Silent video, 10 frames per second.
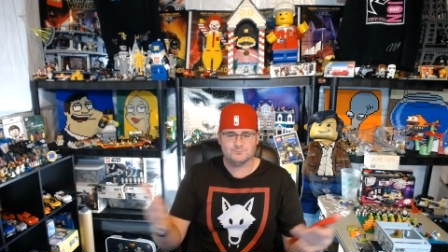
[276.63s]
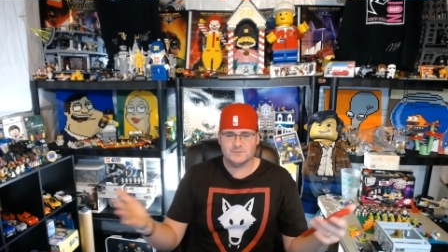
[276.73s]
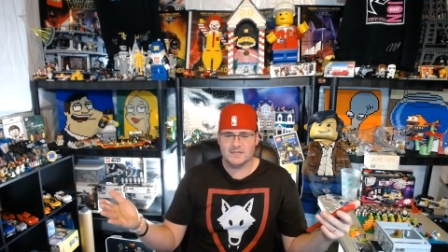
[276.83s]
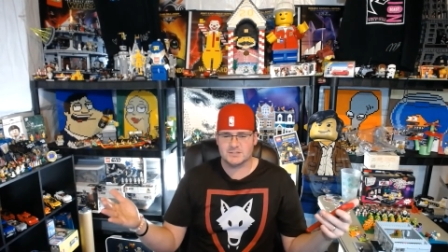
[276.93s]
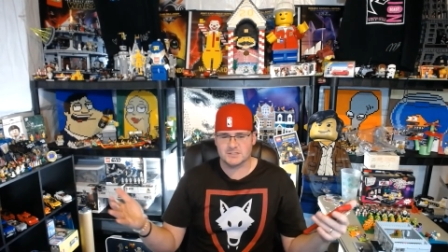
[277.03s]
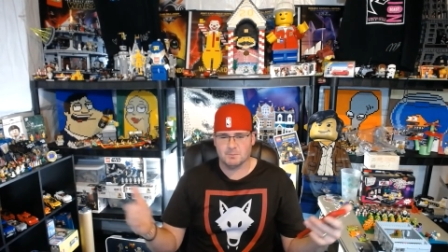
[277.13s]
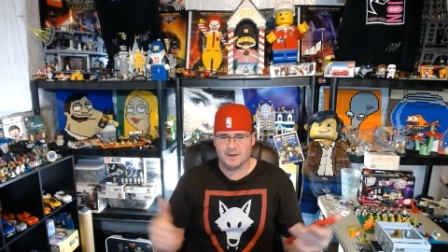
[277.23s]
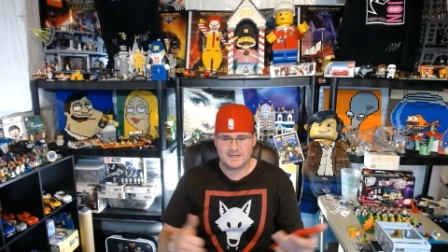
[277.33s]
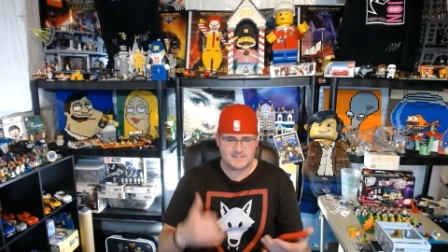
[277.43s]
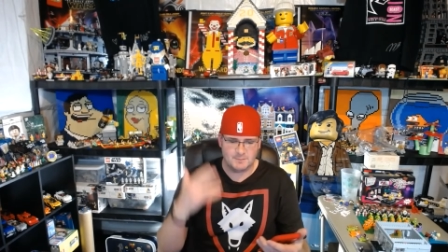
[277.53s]
it's just the
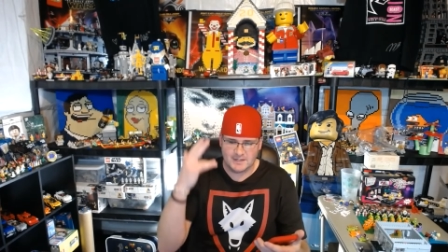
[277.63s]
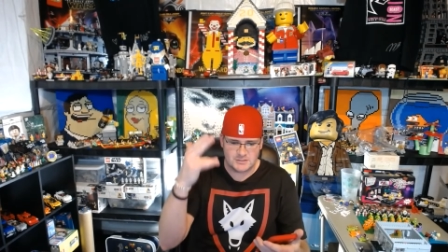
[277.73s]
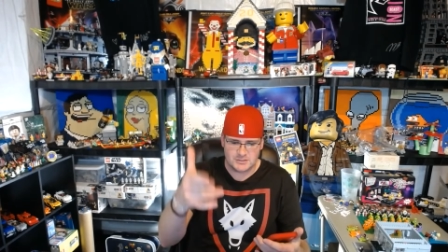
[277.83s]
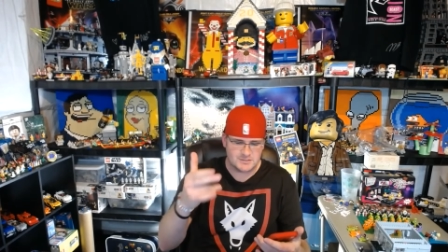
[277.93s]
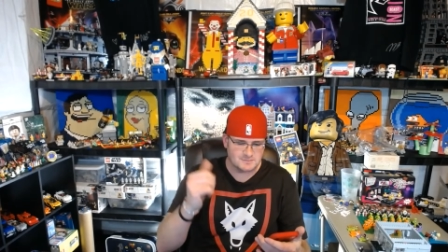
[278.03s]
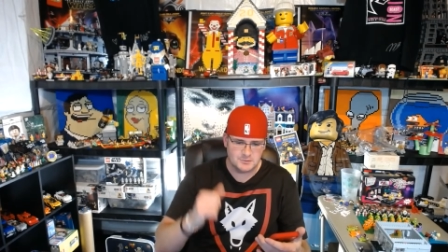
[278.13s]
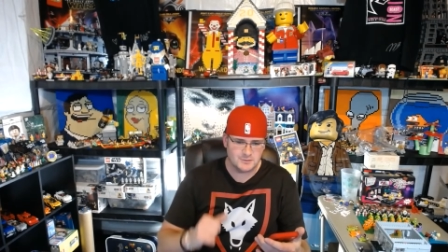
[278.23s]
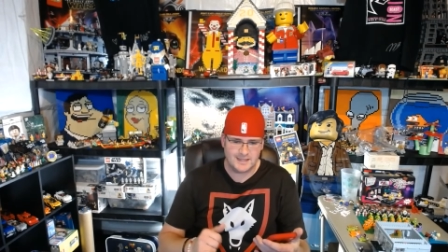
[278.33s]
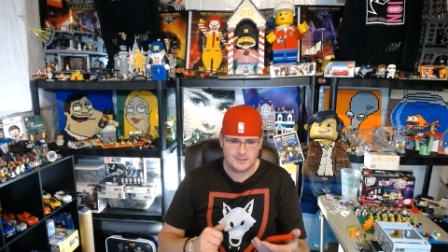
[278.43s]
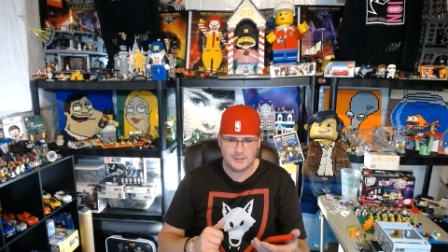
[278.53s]
best. I mean, it's just, you
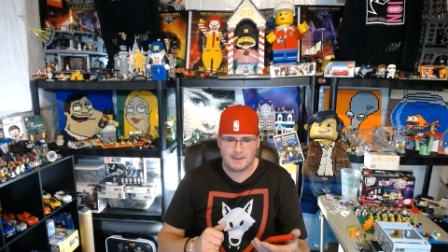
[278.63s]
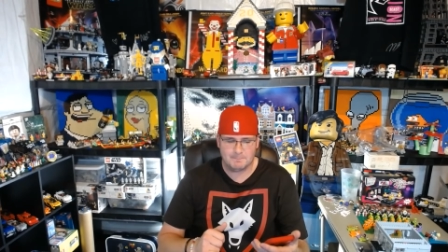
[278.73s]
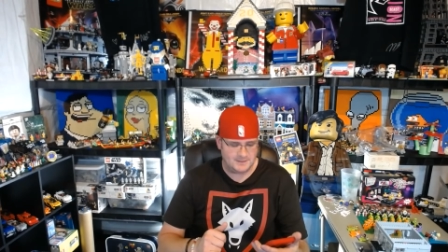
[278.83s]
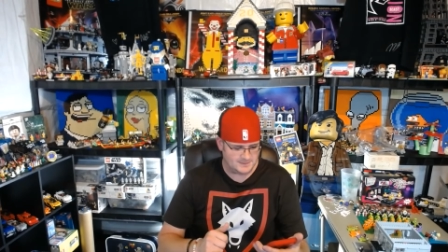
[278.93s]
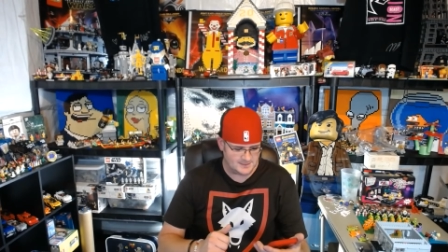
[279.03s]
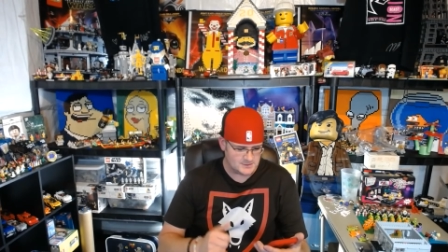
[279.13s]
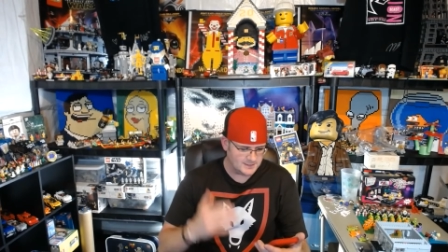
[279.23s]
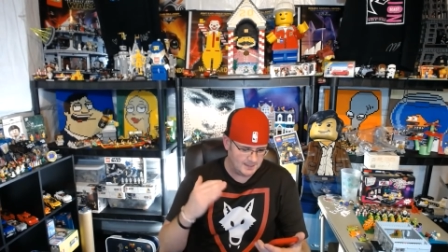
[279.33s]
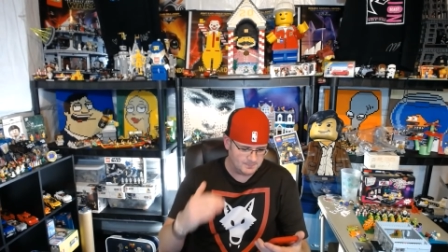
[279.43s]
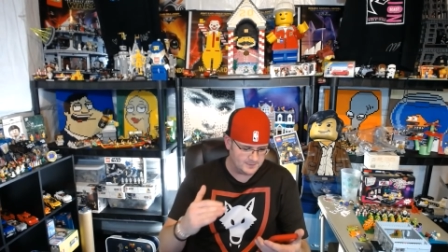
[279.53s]
can't, you can't beat this. You
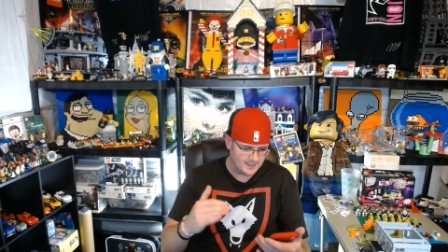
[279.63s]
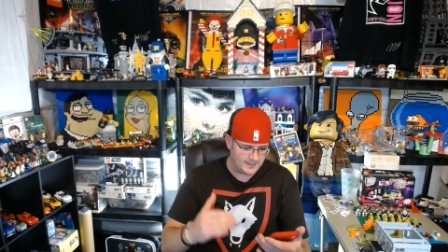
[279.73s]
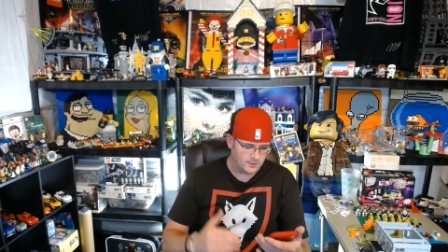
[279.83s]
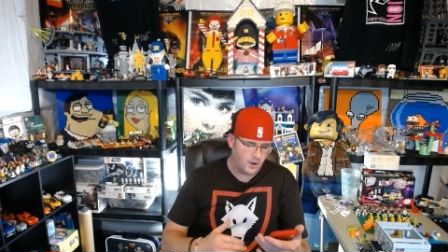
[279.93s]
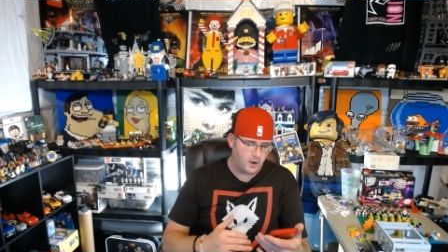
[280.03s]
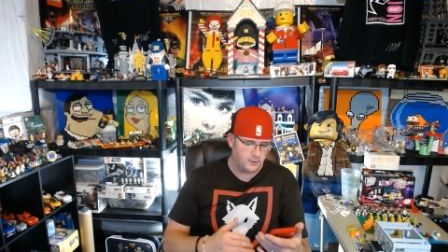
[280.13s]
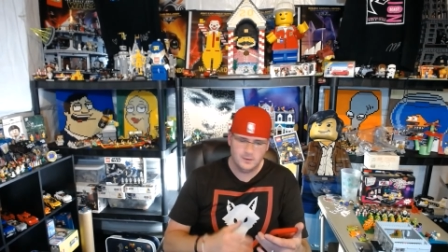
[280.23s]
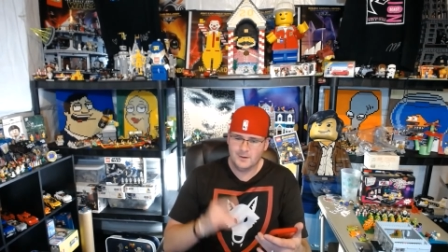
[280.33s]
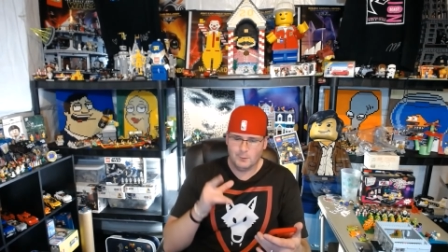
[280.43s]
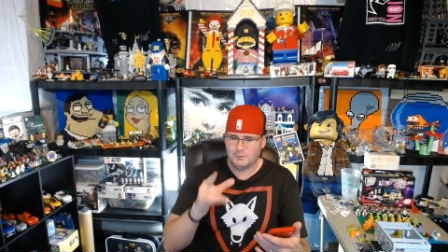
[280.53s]
can't beat that at all.
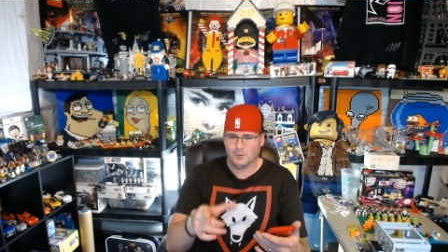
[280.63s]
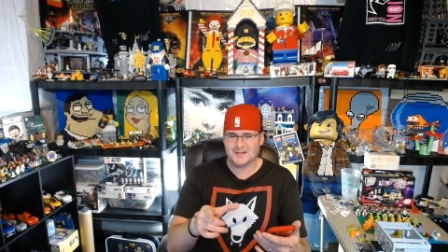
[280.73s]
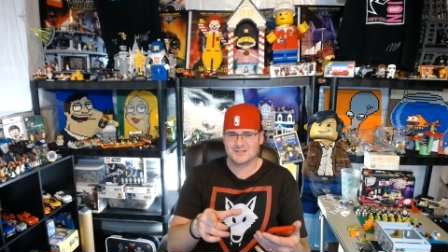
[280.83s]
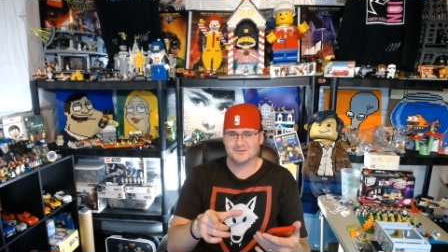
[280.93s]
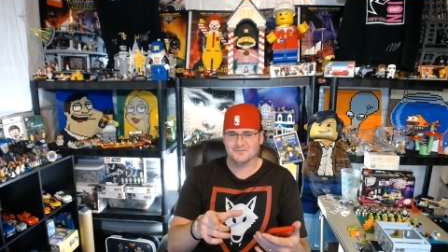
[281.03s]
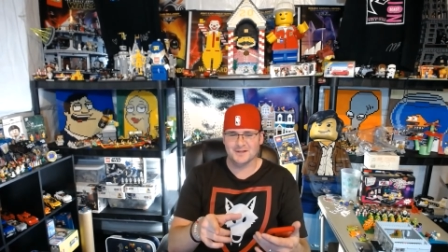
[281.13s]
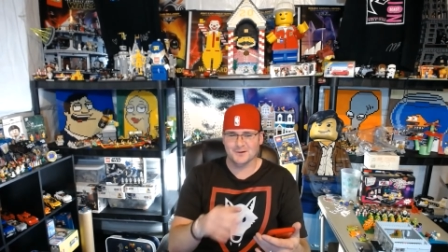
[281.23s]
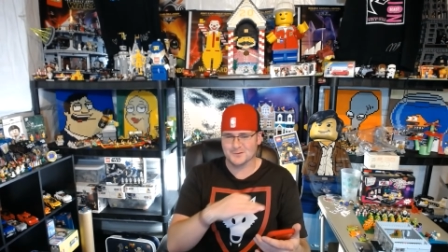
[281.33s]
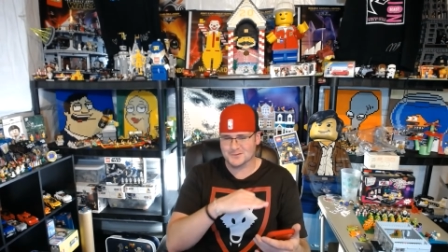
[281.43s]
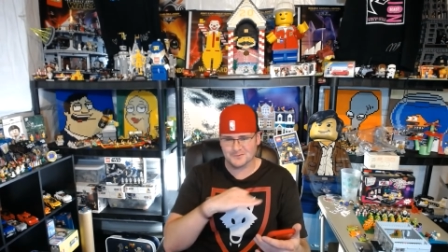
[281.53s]
I've been watching their
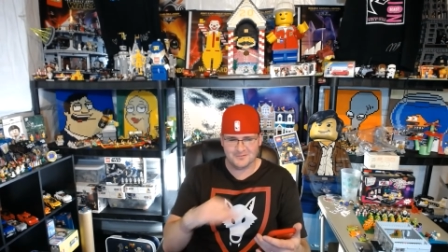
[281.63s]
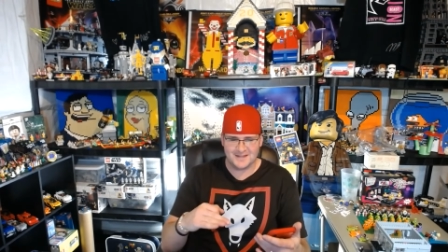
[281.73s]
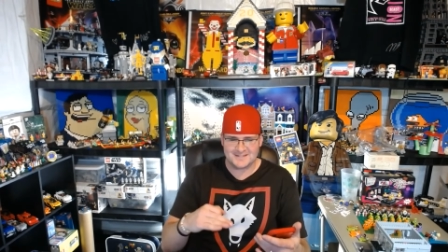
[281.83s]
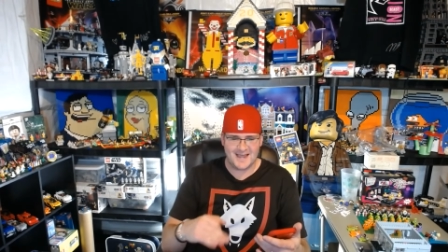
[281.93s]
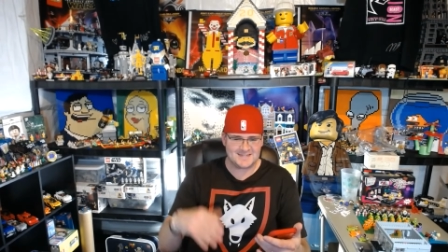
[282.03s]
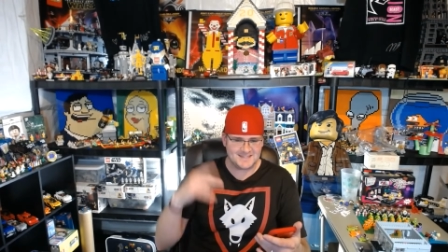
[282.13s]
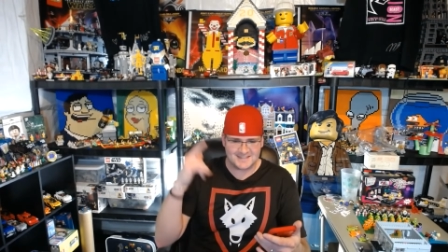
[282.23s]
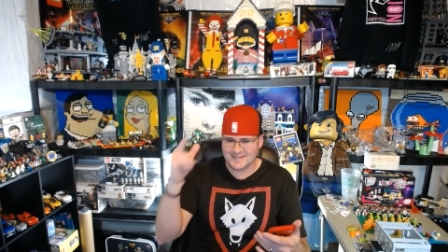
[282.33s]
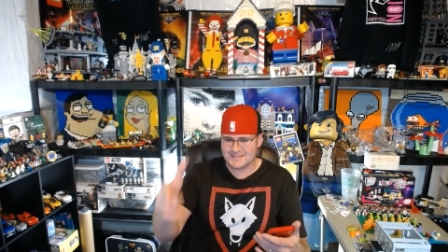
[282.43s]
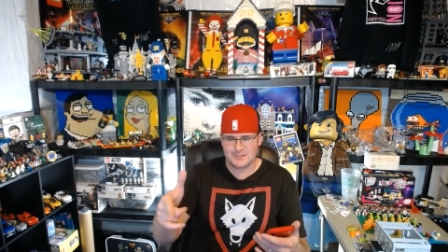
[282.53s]
videos. They're fantastic. The
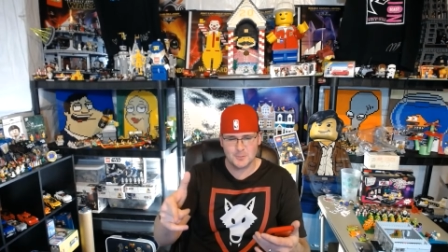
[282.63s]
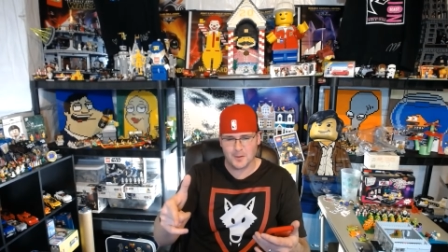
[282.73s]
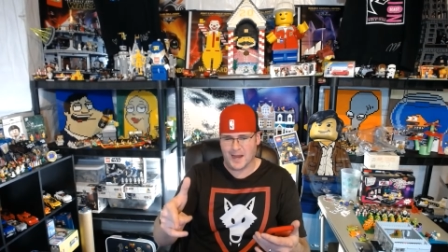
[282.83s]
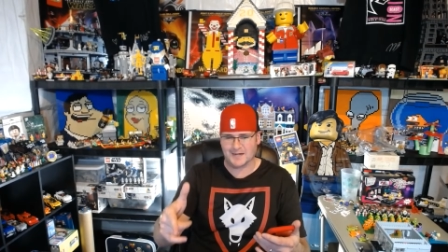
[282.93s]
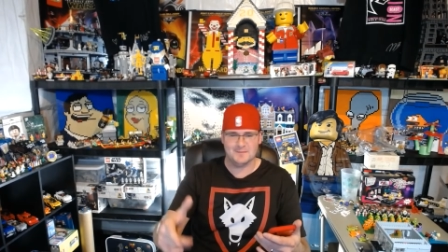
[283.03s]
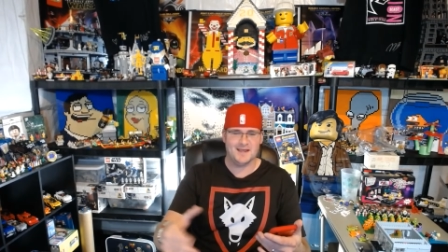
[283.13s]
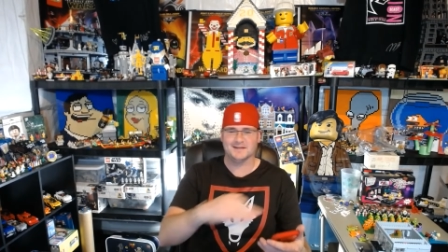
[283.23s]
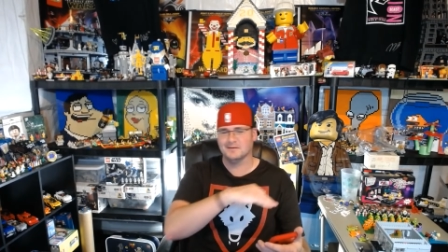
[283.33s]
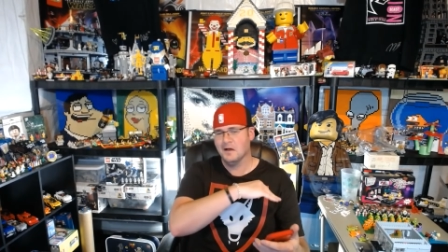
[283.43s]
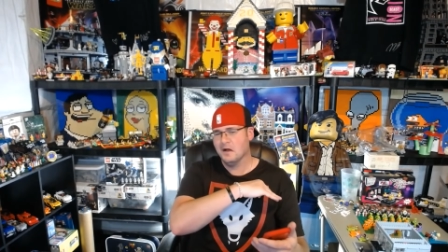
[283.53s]
kid's super animated.